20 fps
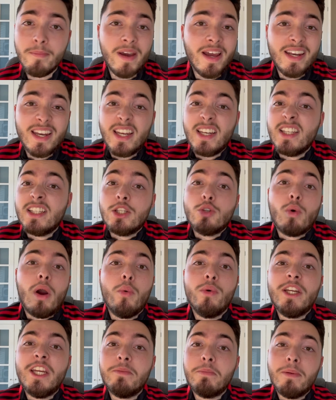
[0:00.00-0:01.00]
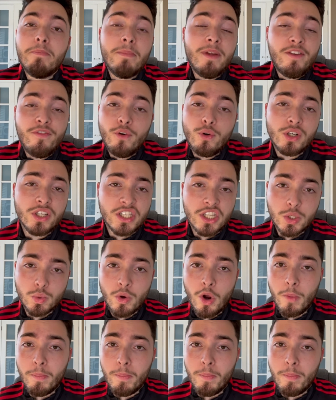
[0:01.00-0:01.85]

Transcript: And this is why we need midfielders as well,